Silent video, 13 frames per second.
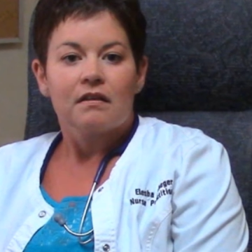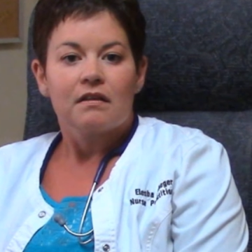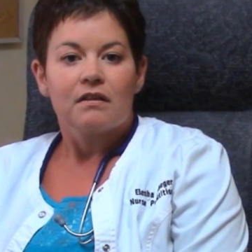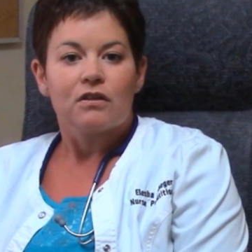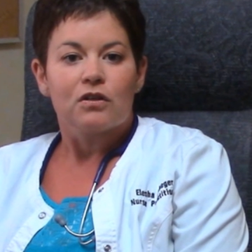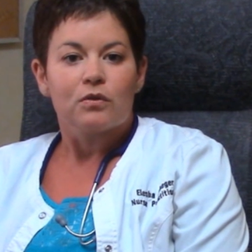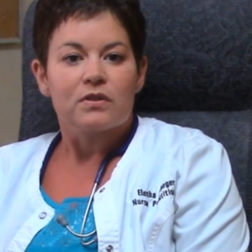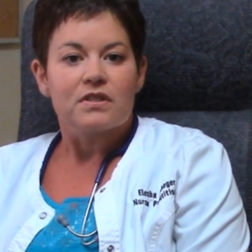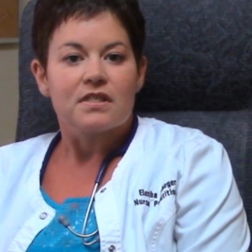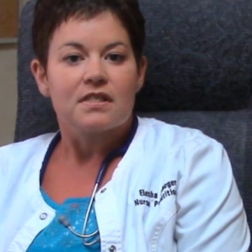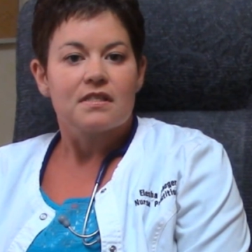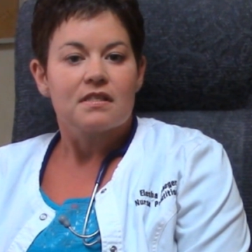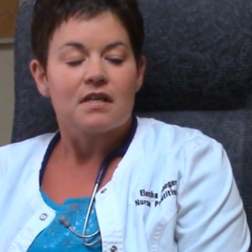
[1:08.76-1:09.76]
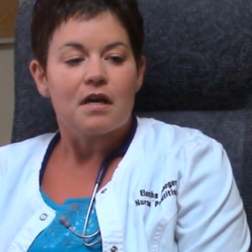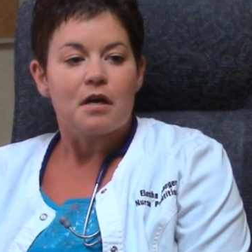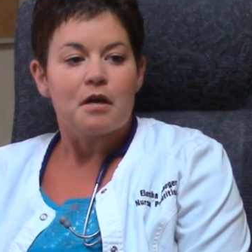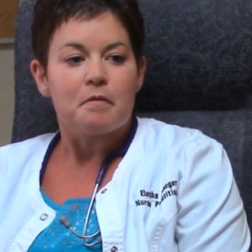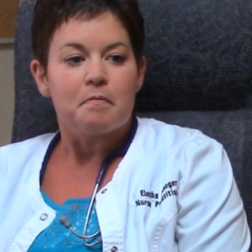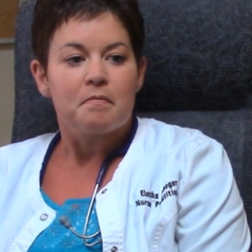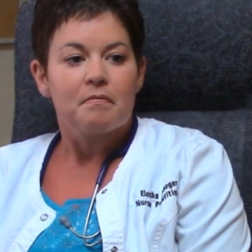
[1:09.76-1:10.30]
There was
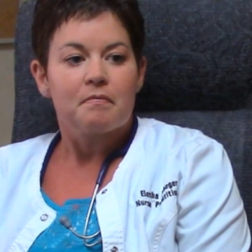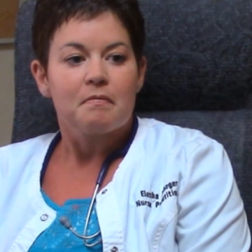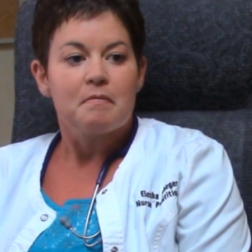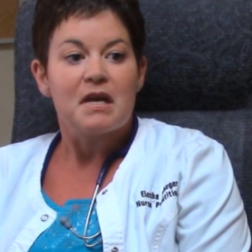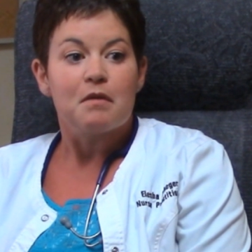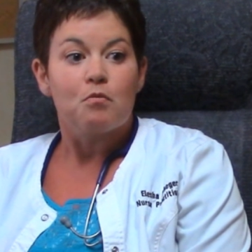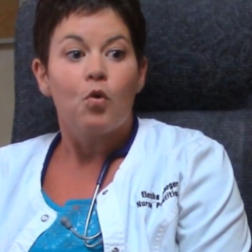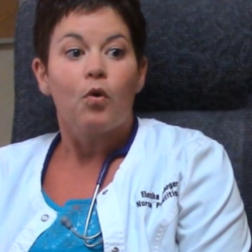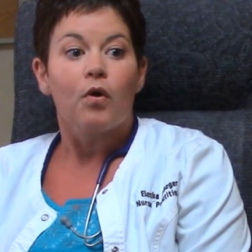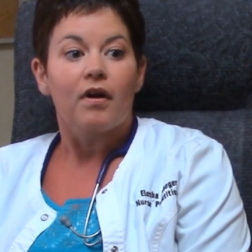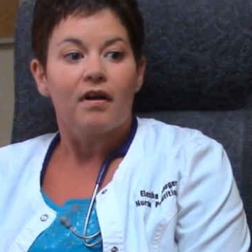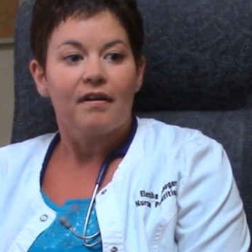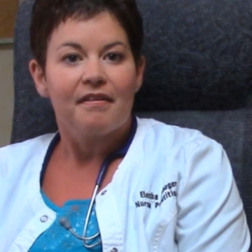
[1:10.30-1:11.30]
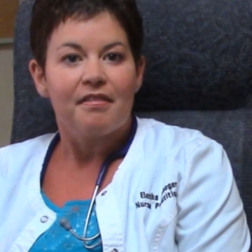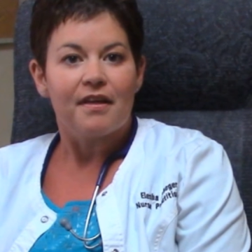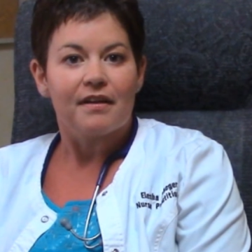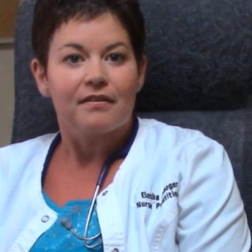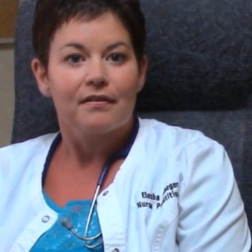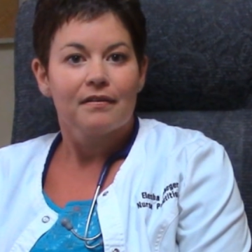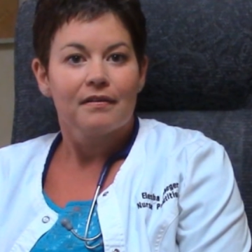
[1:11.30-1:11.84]
many more that,